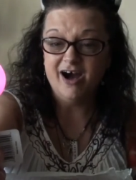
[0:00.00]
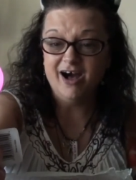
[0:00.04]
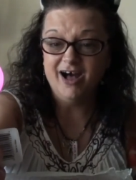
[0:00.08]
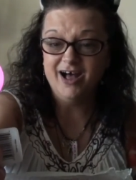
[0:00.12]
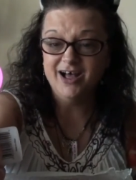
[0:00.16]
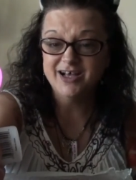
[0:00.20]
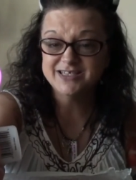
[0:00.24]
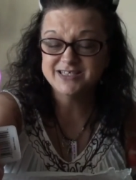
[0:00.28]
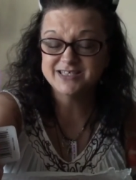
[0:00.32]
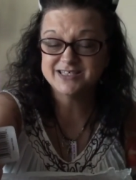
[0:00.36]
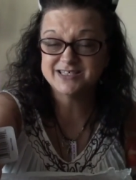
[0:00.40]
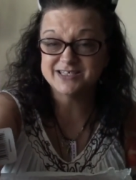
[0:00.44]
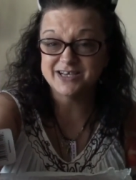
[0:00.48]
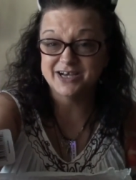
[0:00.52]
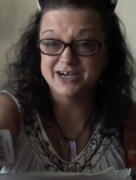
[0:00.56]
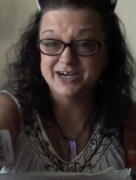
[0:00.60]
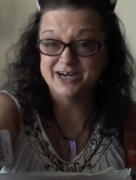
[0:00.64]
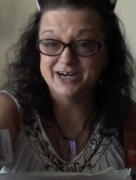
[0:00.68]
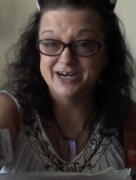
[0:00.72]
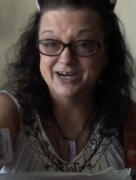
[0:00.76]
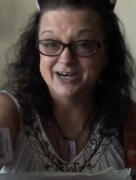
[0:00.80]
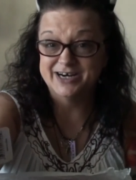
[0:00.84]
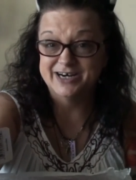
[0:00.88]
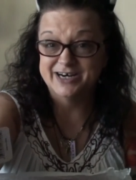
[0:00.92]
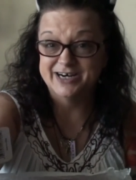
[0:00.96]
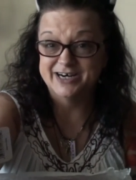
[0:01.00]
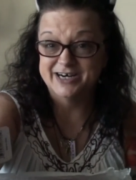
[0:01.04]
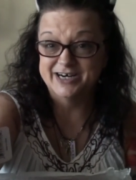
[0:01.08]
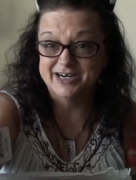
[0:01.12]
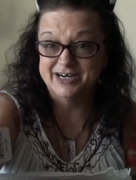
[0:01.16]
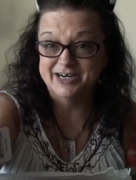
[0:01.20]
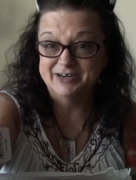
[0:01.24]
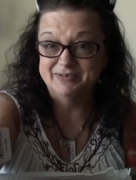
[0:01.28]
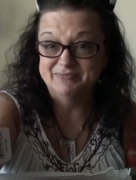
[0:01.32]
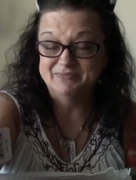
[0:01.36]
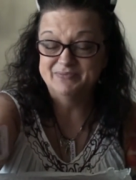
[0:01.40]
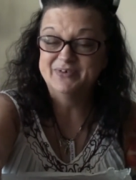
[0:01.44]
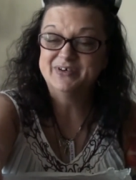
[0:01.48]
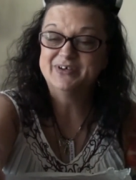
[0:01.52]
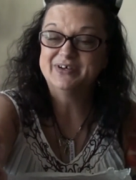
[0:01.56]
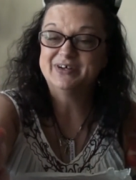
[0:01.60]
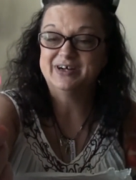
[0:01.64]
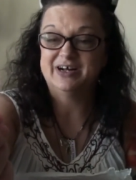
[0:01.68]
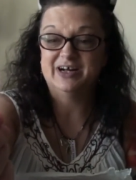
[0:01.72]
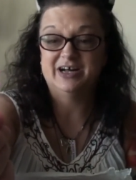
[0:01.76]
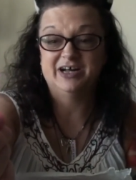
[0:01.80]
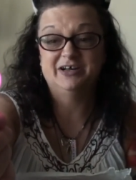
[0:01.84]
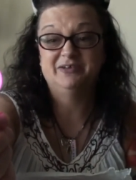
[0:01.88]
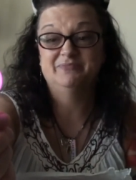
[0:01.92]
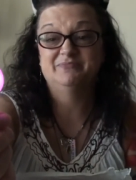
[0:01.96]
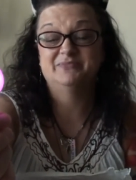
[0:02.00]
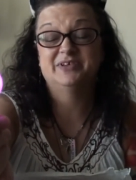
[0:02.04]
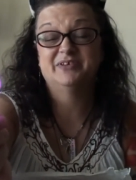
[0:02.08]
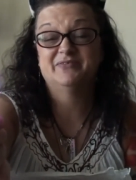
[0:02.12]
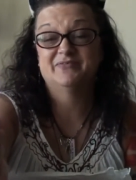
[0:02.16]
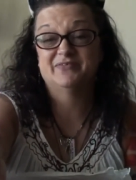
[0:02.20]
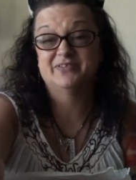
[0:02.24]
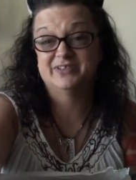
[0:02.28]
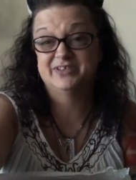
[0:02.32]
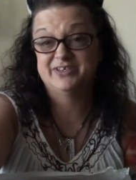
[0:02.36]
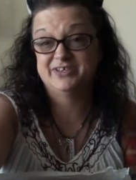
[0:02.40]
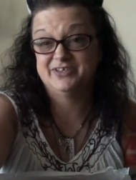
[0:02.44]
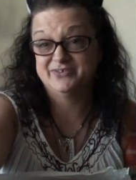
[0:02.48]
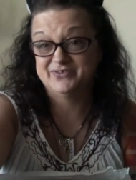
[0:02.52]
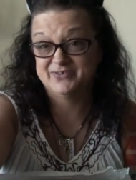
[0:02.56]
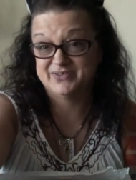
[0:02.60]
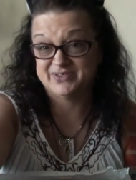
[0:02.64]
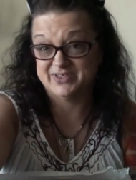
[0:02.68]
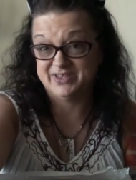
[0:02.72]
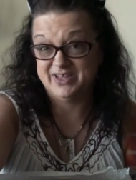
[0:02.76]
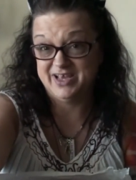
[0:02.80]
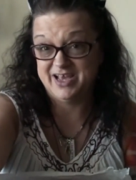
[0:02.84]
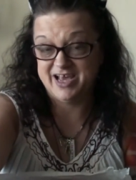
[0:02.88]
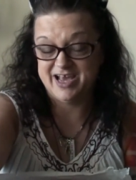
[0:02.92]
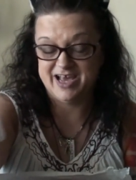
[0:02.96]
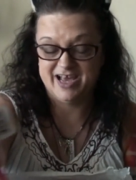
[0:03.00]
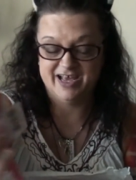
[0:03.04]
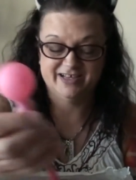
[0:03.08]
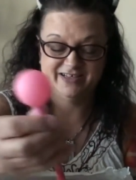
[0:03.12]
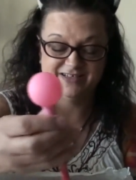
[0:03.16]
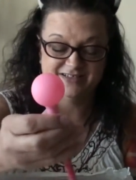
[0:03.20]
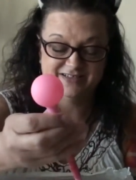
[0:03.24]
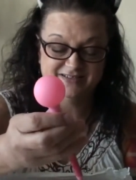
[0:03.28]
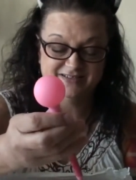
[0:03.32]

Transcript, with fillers: Awesome. I'm definitely using that.